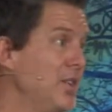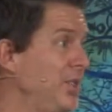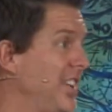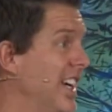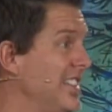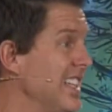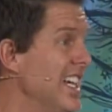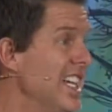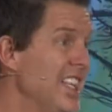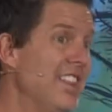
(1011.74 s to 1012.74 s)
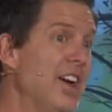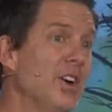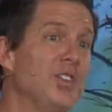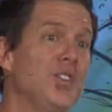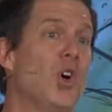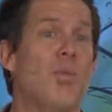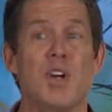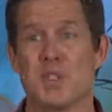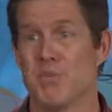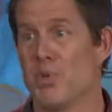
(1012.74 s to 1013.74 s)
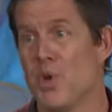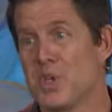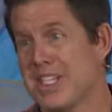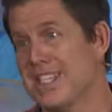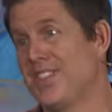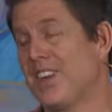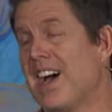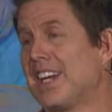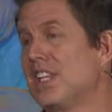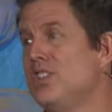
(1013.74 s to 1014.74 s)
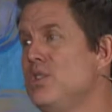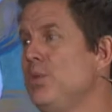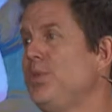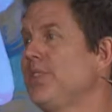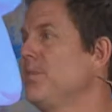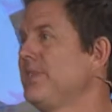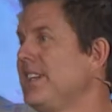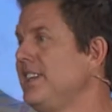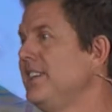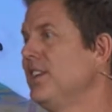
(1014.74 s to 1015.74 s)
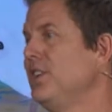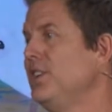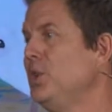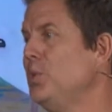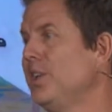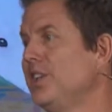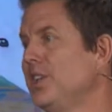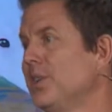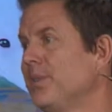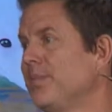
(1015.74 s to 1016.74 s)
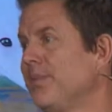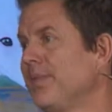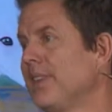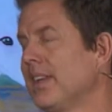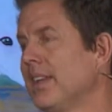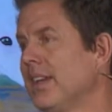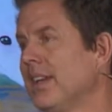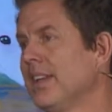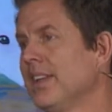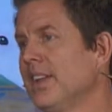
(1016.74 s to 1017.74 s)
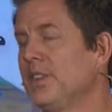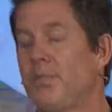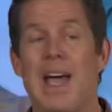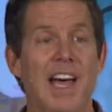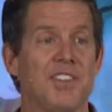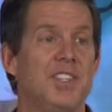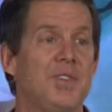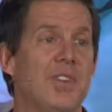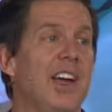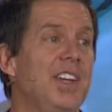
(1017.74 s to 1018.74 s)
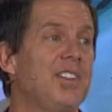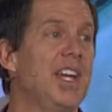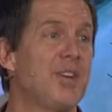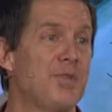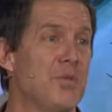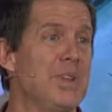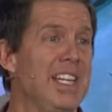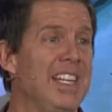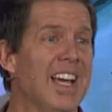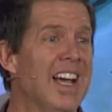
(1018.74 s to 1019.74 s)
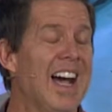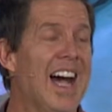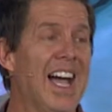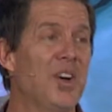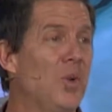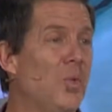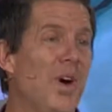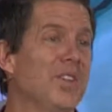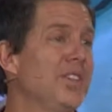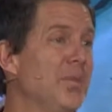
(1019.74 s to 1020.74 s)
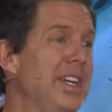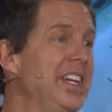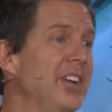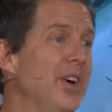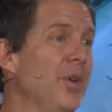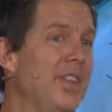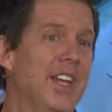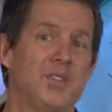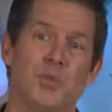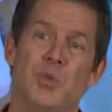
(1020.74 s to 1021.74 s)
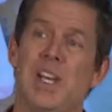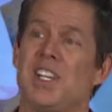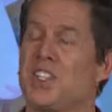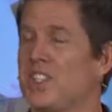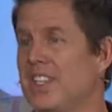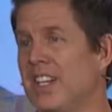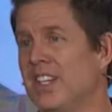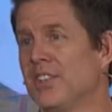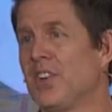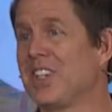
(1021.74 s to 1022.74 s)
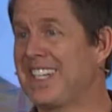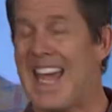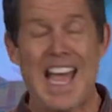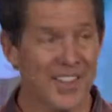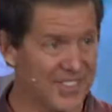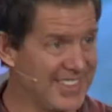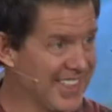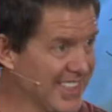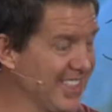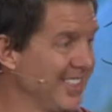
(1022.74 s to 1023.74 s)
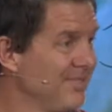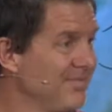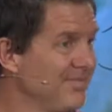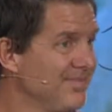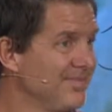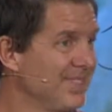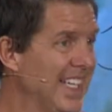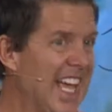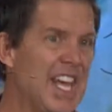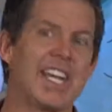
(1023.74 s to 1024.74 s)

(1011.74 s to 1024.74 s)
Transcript: who says, there is so much brokenness, I can do something new in you. This passage for Isaiah, for me, I don't want some hero that's rich, sarcastic, and